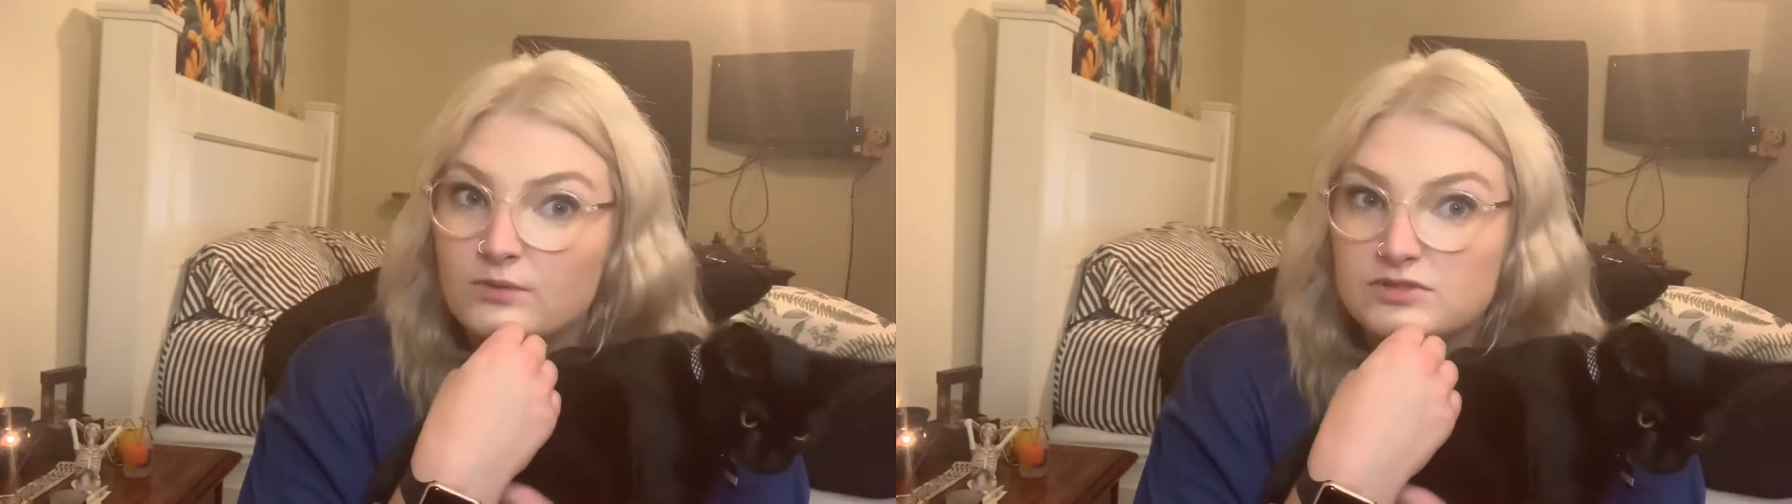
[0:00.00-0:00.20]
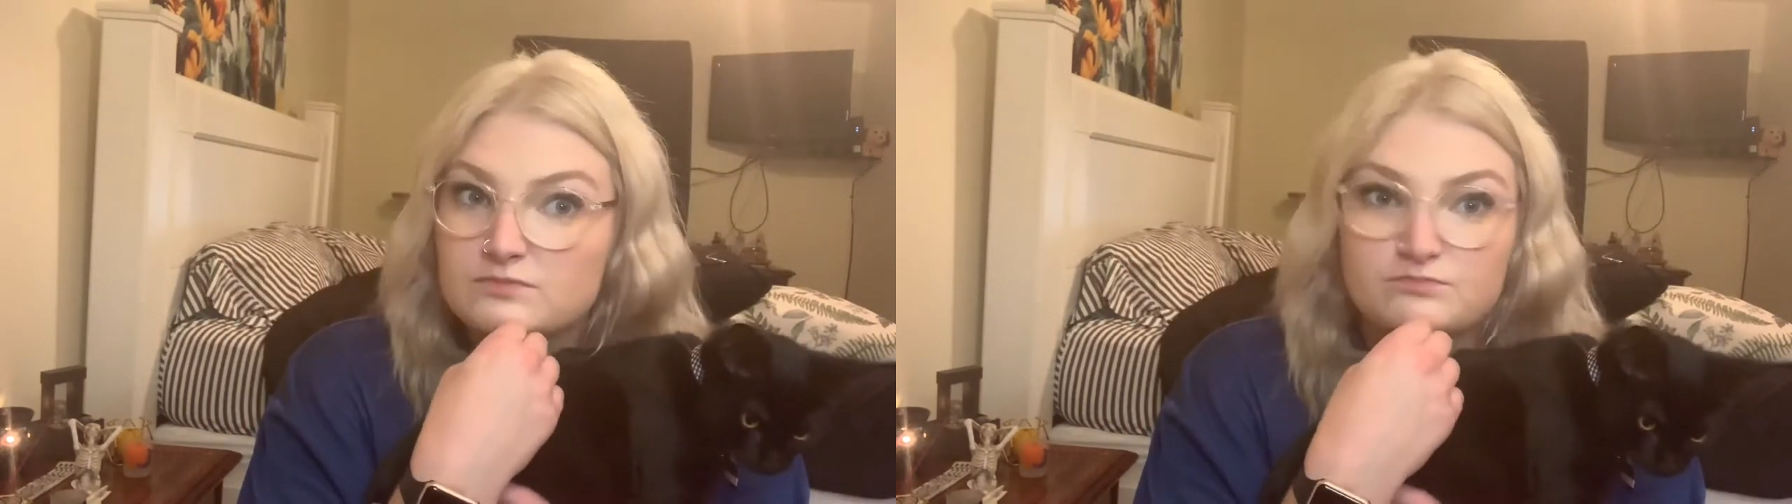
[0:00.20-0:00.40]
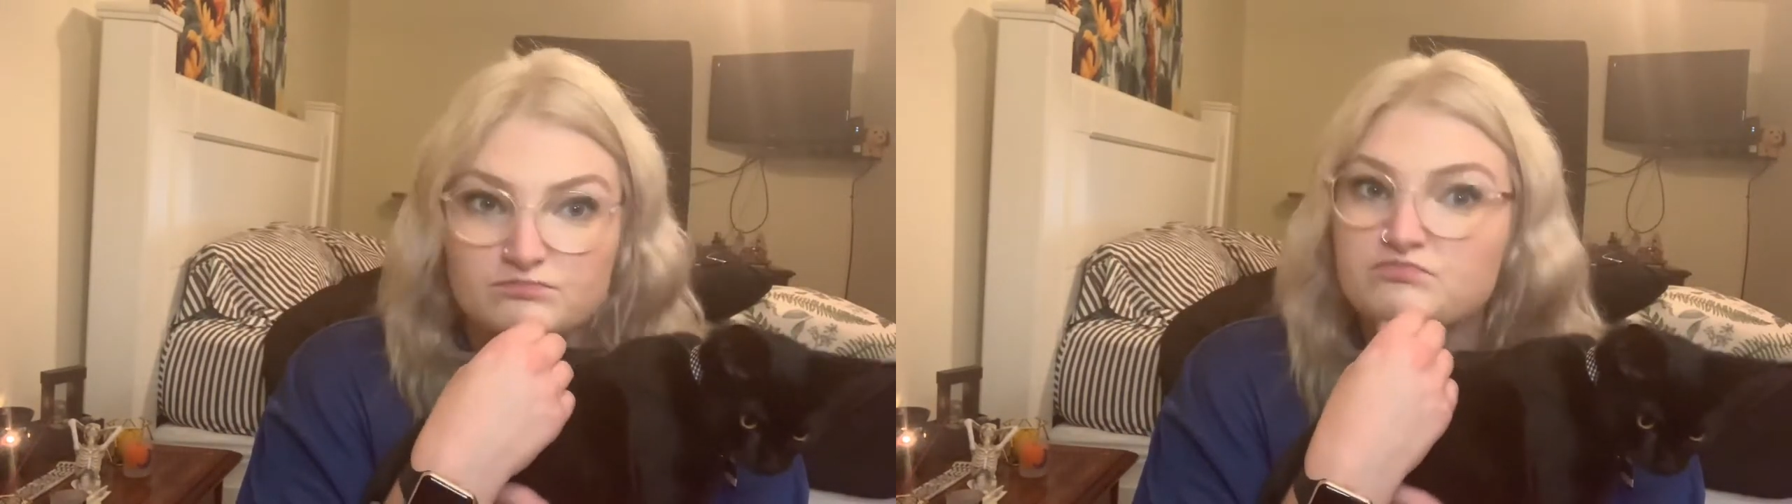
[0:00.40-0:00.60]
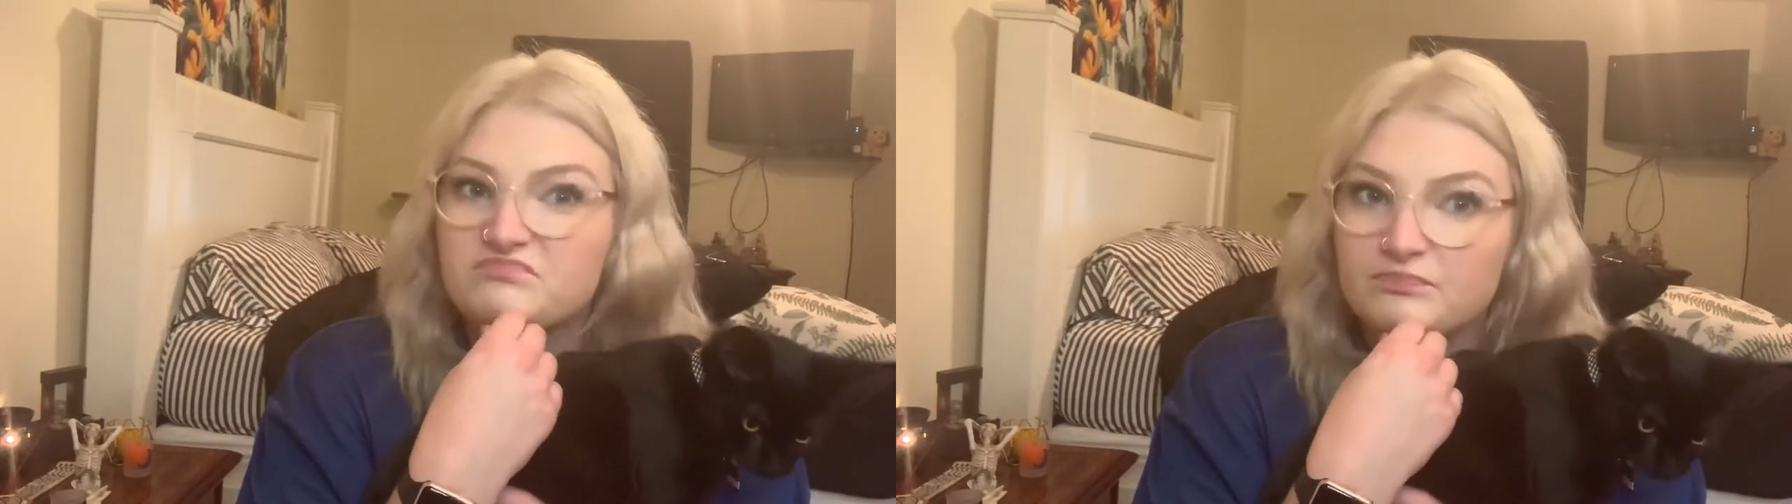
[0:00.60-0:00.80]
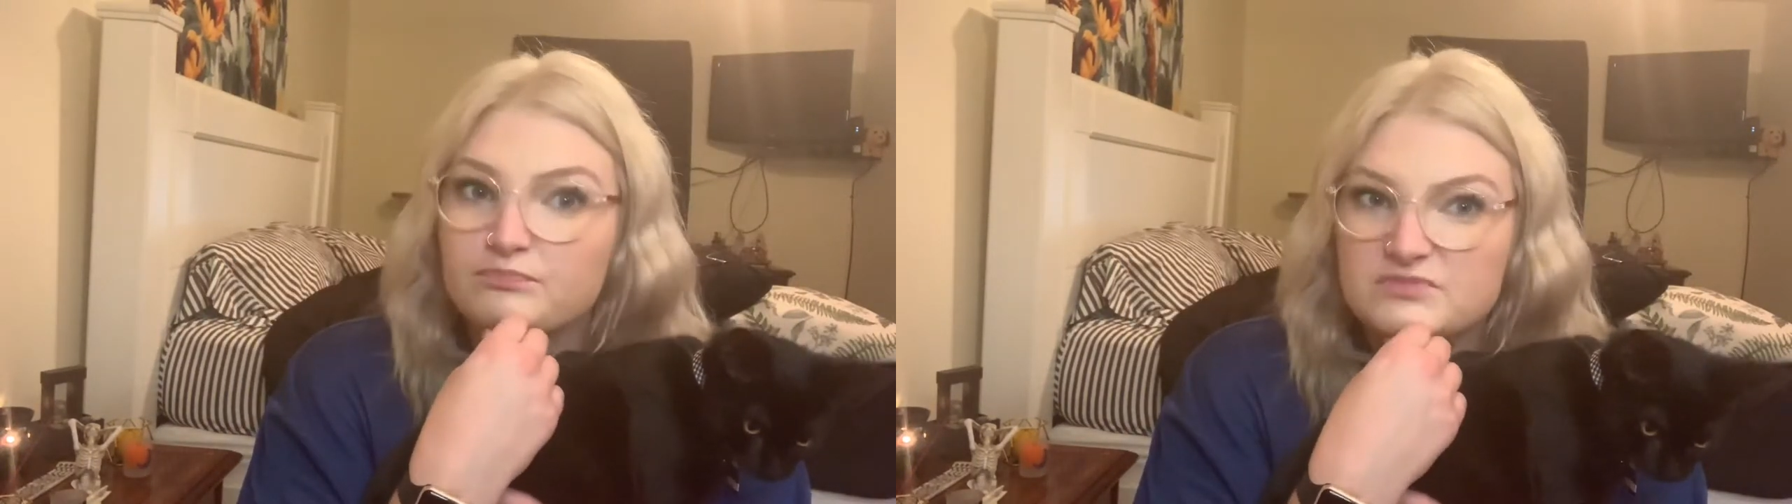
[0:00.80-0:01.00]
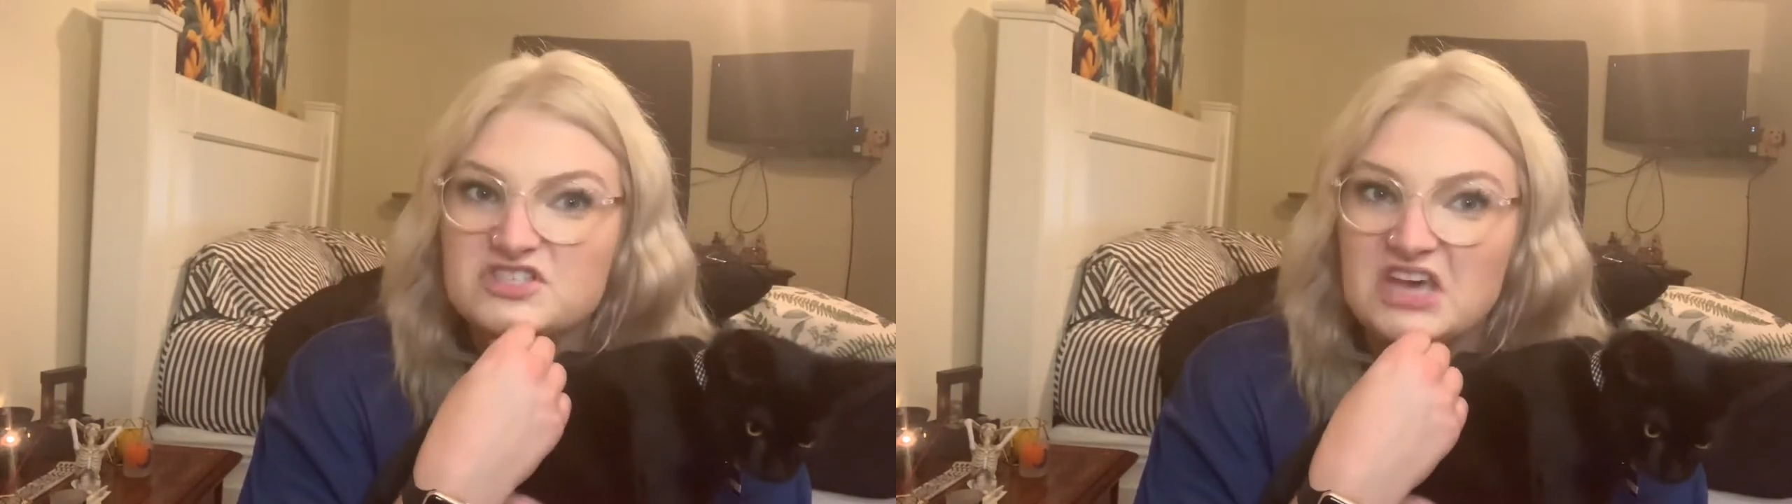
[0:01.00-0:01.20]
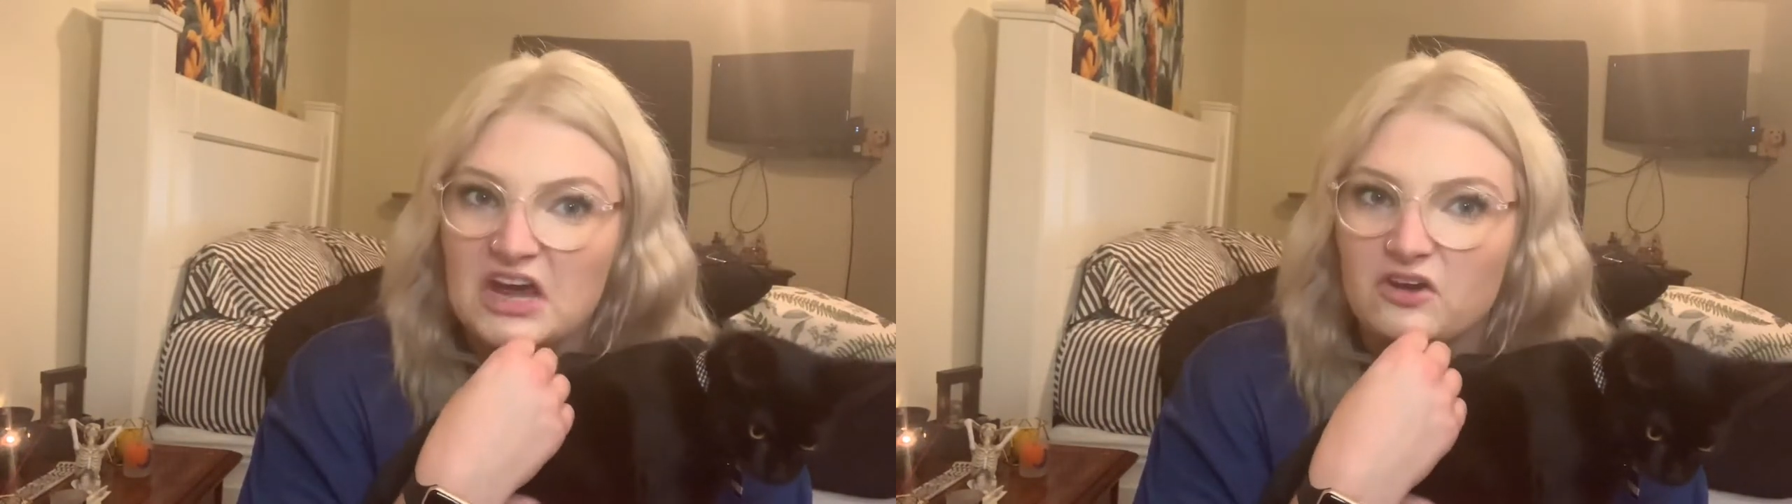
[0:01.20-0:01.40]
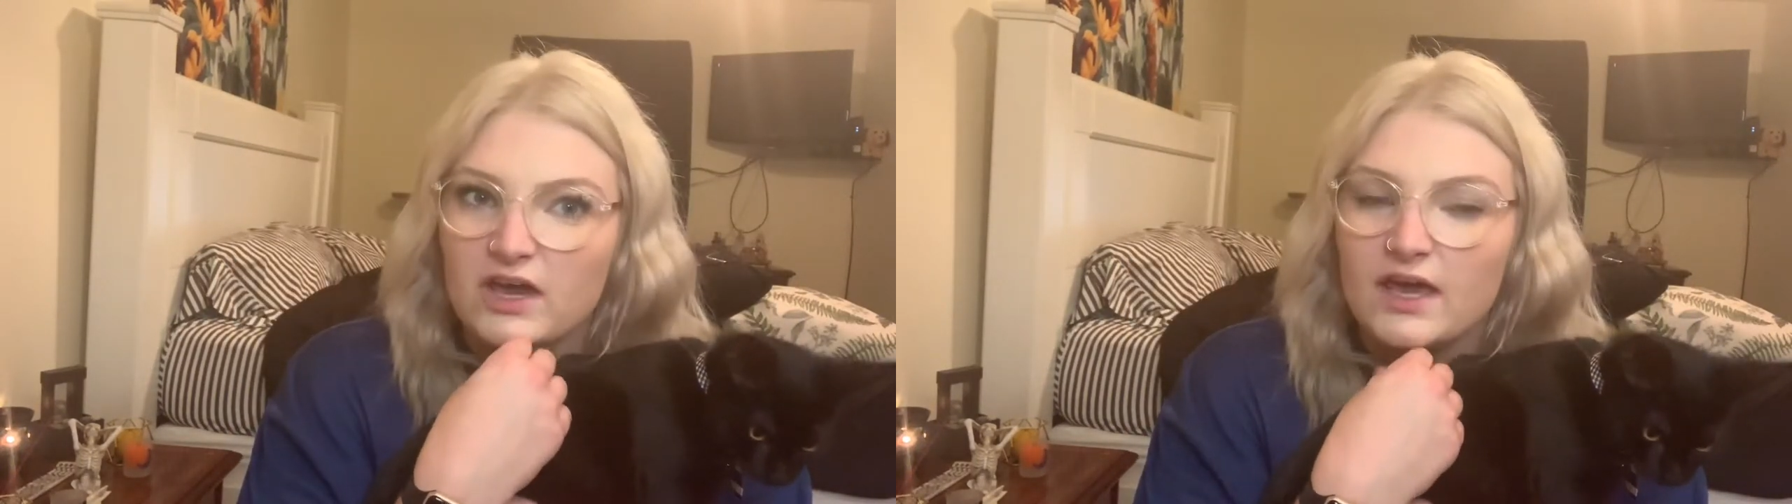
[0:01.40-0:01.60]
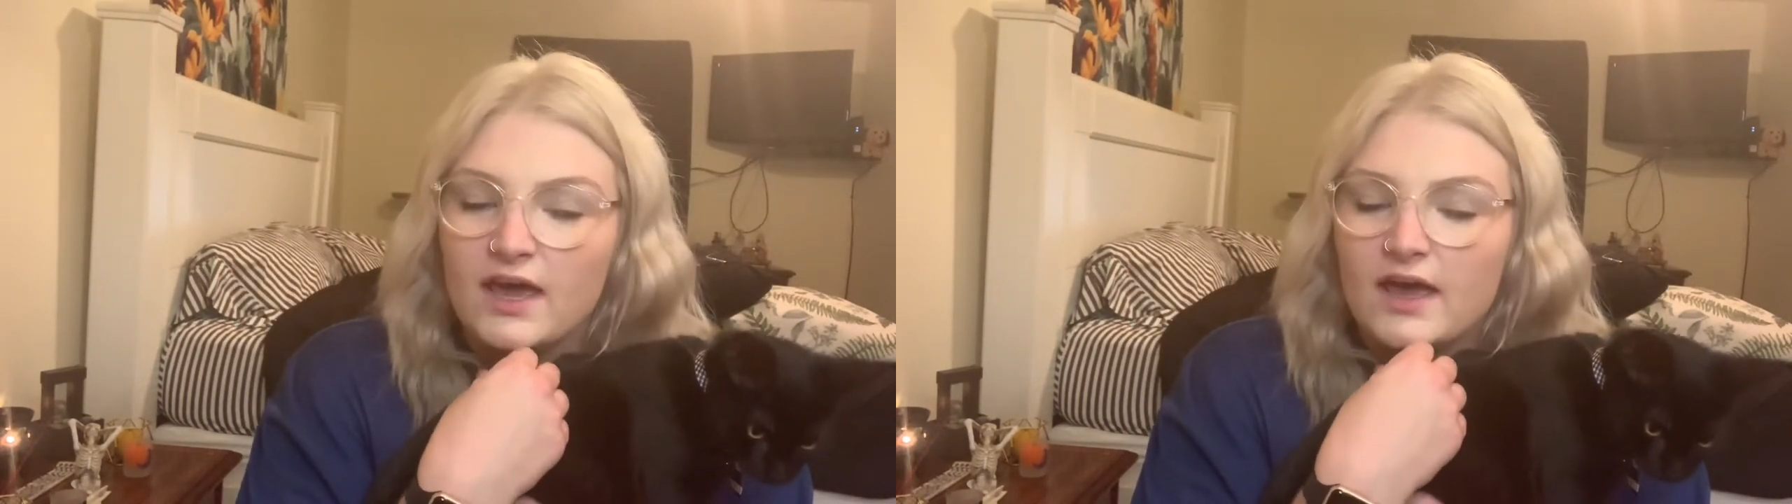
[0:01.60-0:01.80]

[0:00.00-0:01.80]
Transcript: was scary.